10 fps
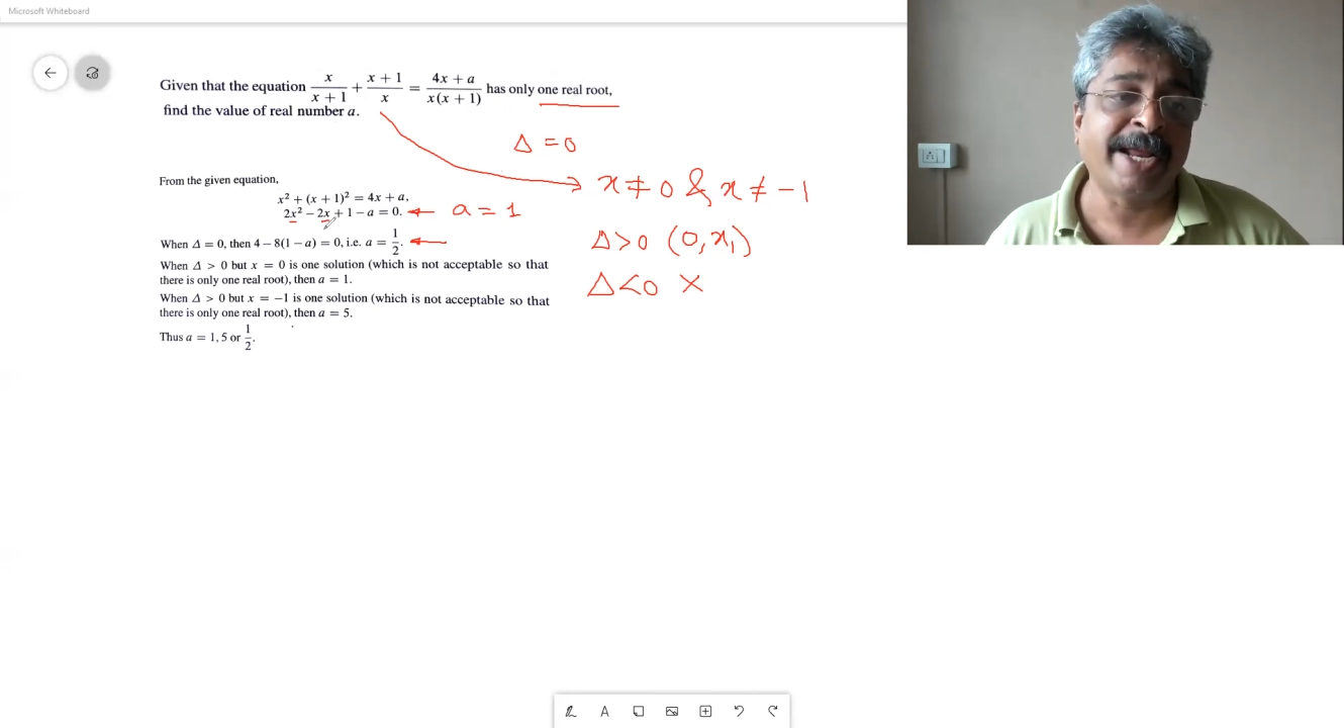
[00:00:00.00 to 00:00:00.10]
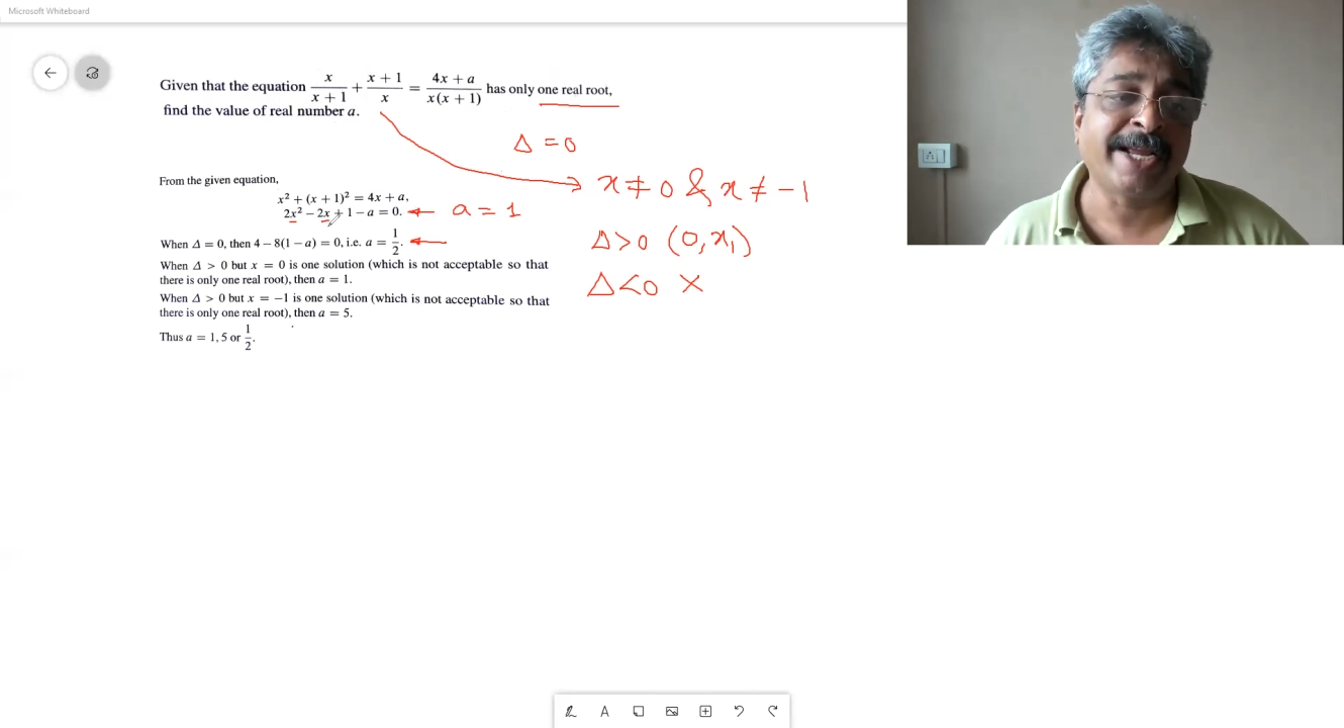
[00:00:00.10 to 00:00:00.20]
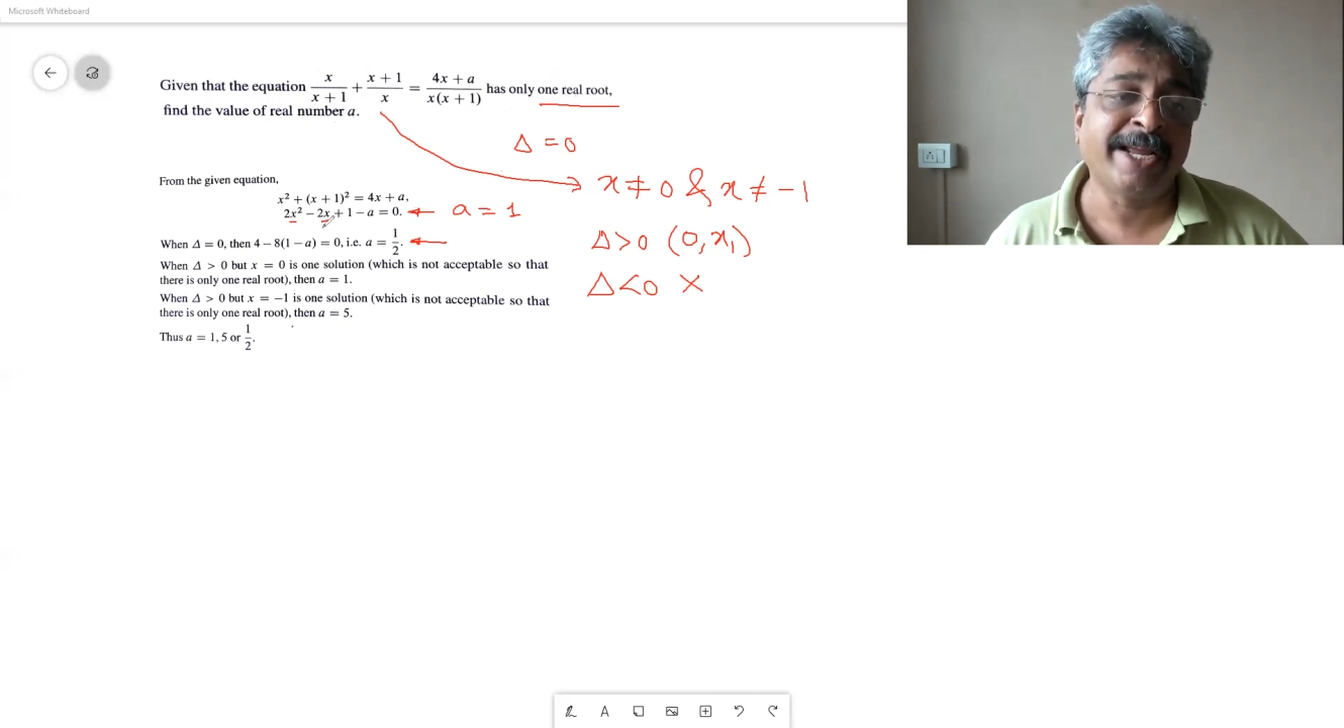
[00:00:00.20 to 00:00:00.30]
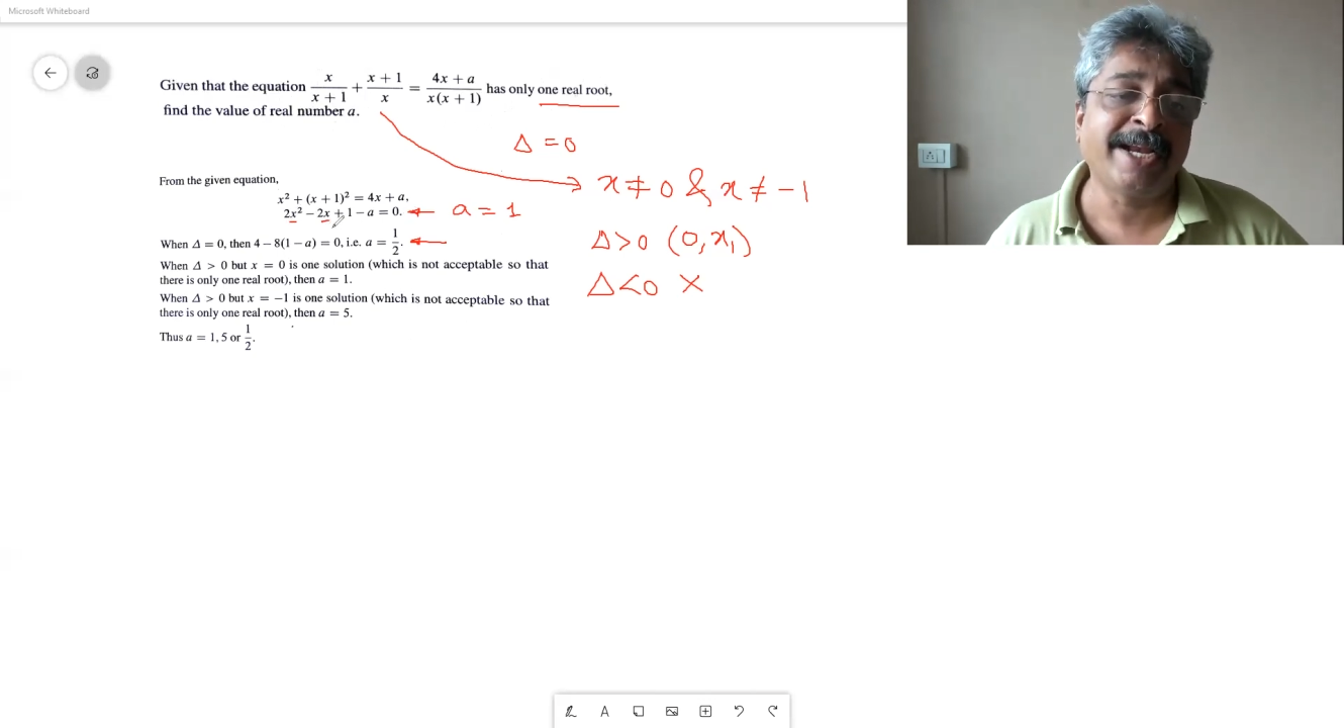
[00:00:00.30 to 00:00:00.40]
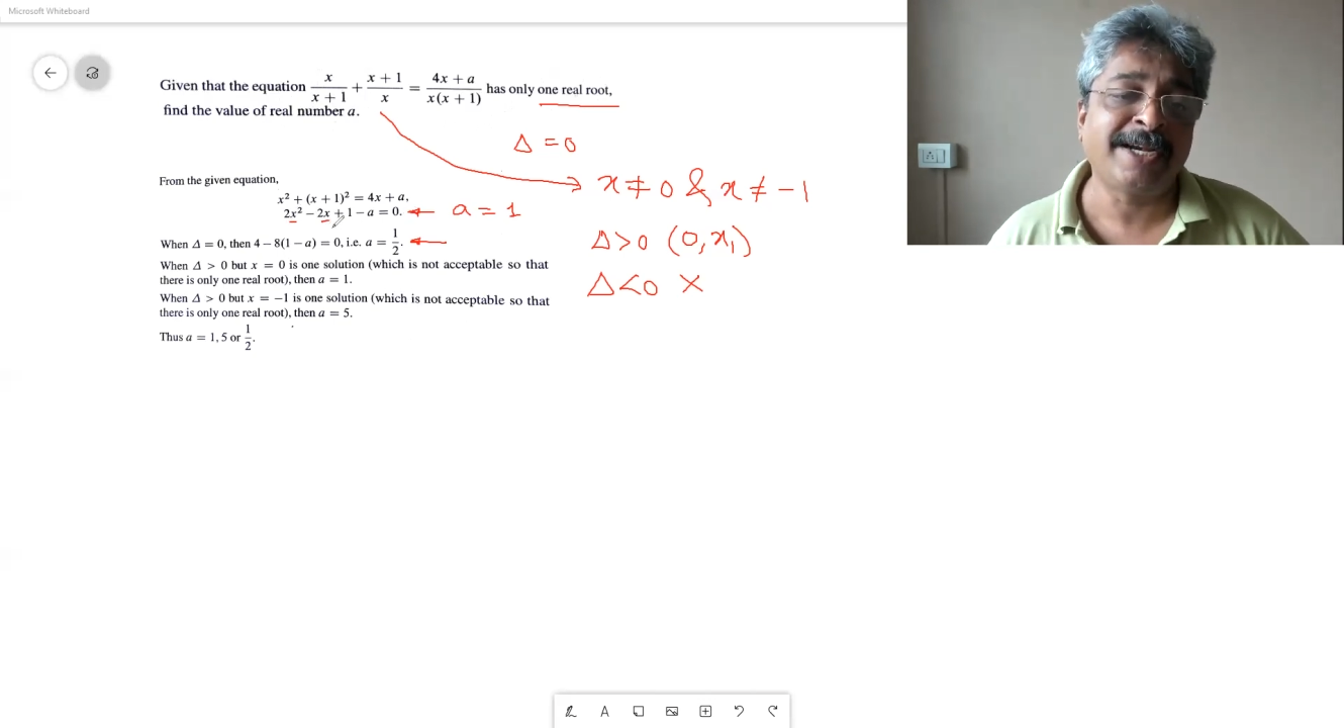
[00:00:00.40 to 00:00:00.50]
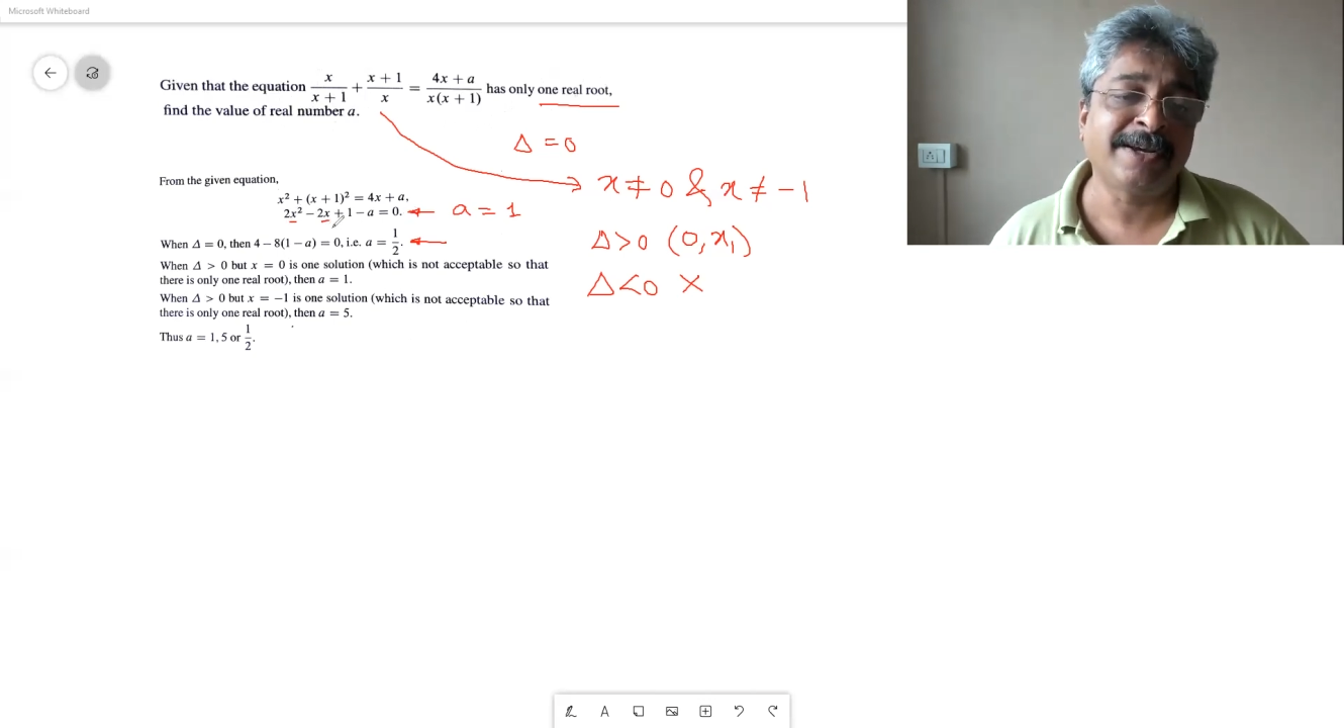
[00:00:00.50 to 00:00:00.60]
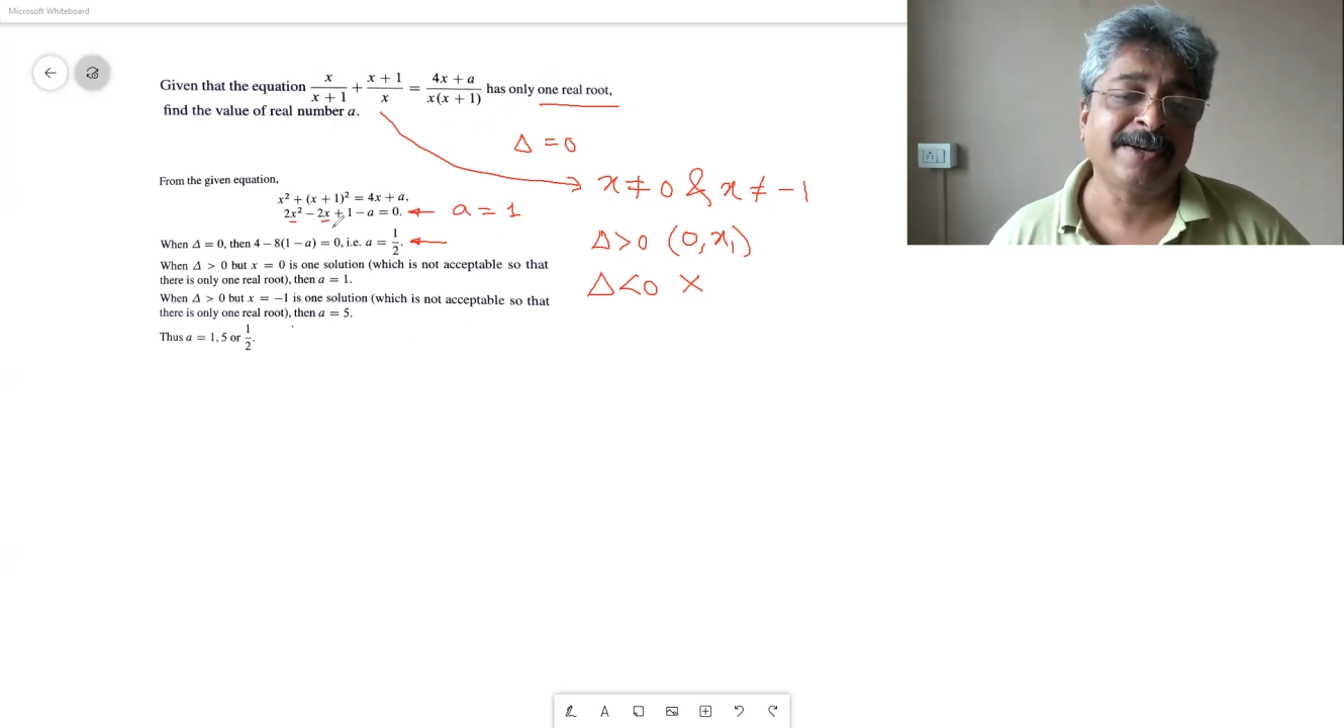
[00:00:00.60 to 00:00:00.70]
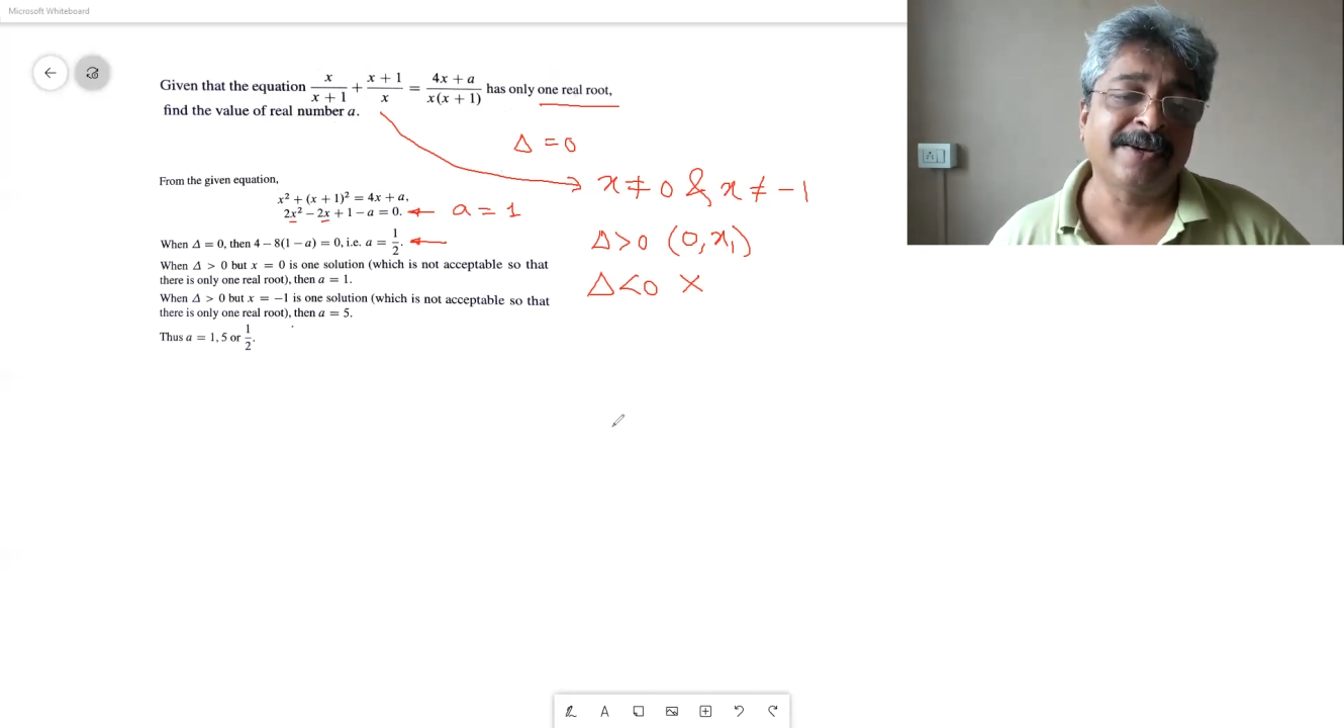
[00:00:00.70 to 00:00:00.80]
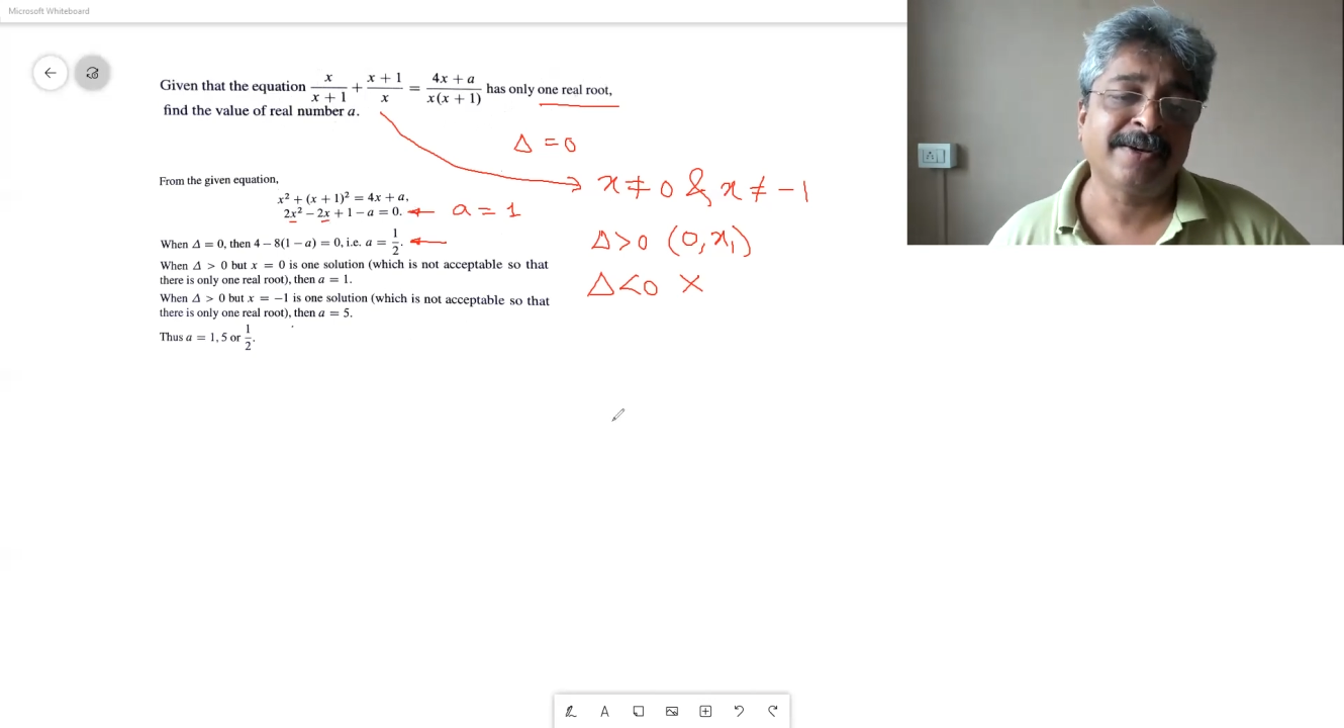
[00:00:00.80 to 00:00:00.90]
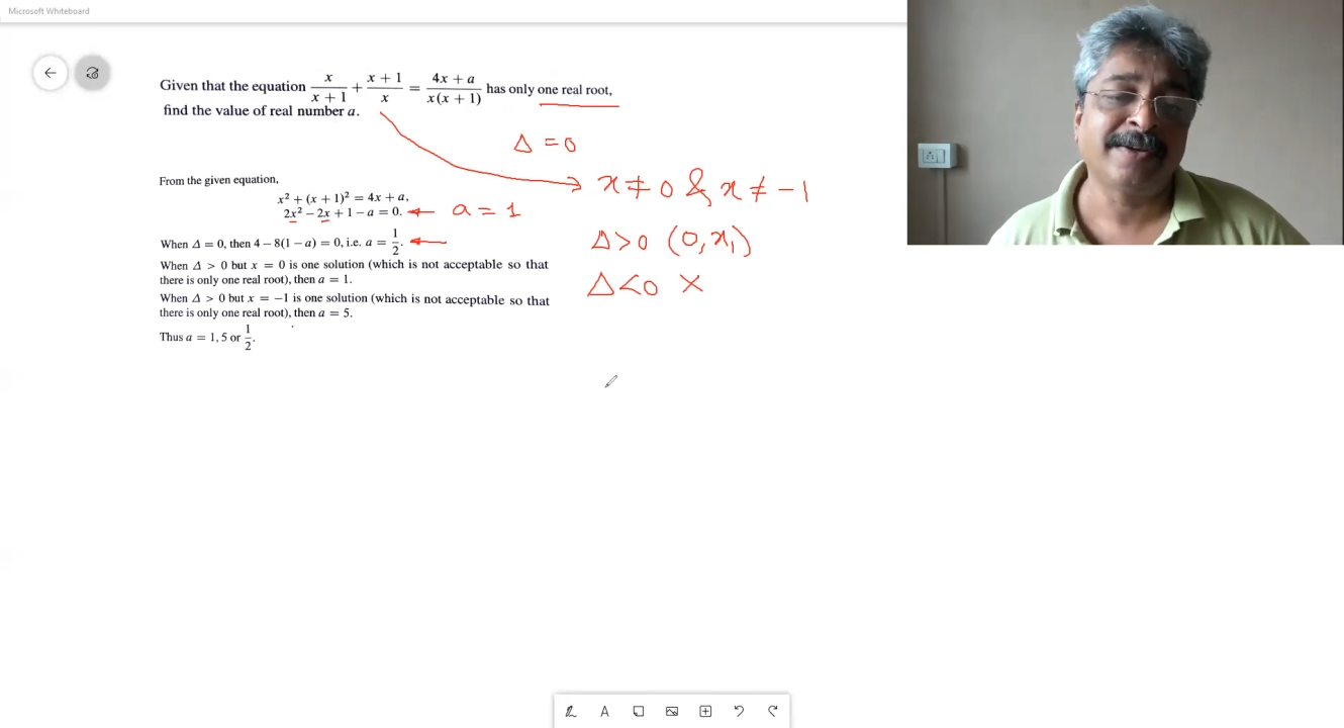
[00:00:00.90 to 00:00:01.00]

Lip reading: bracket.